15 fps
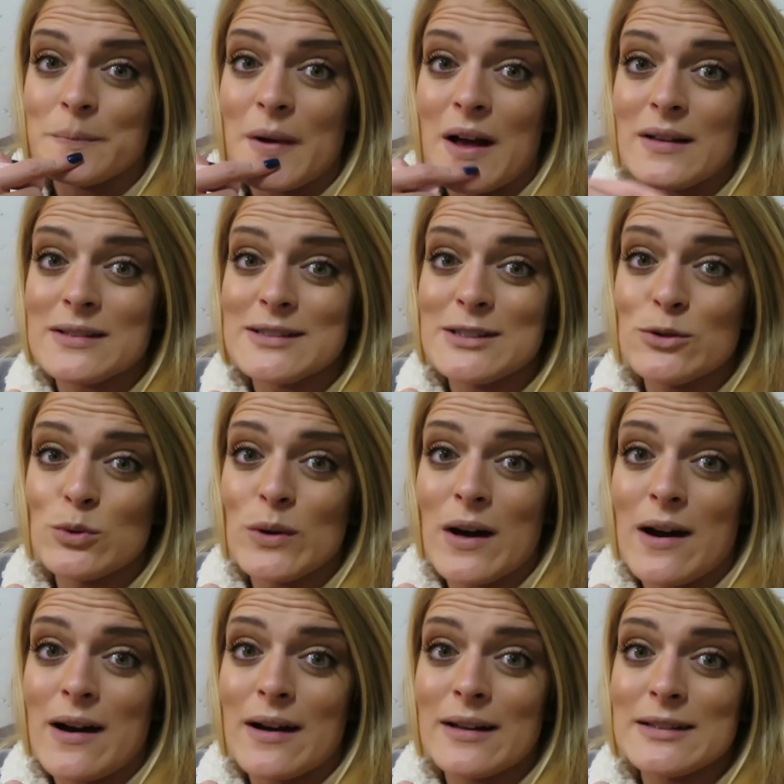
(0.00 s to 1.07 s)
I'll see you
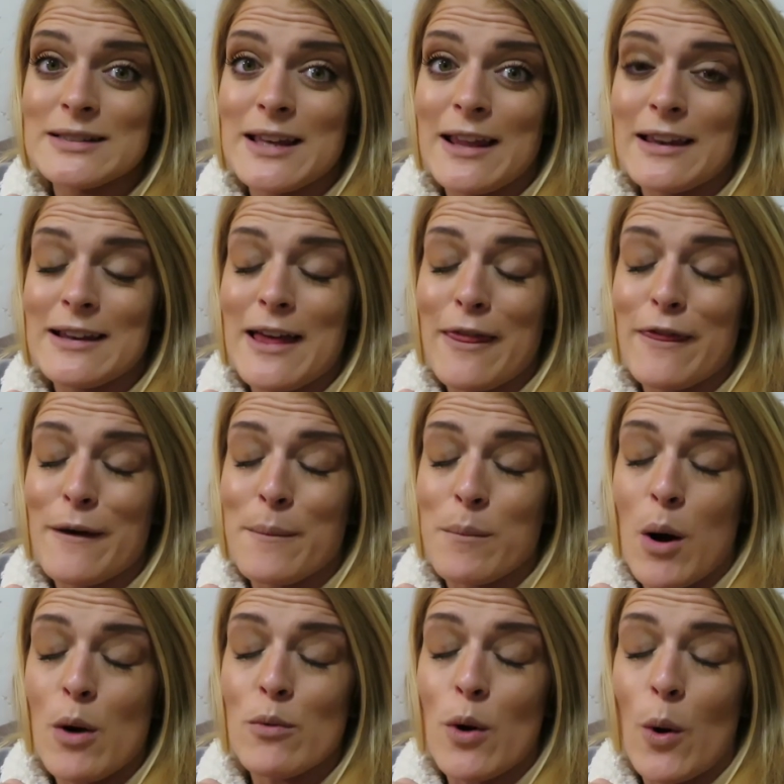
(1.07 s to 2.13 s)
guys in the
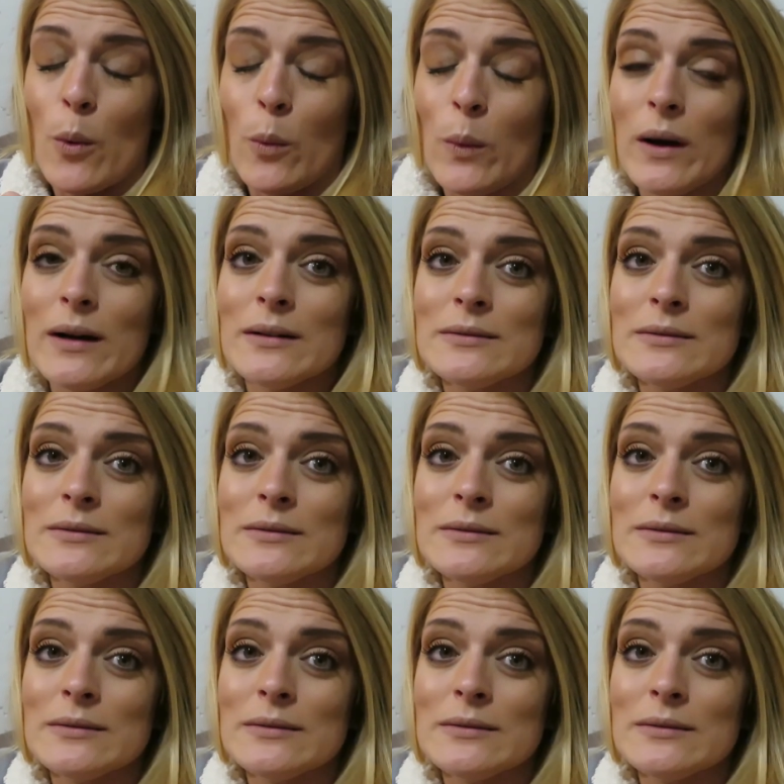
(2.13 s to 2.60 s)
morrow.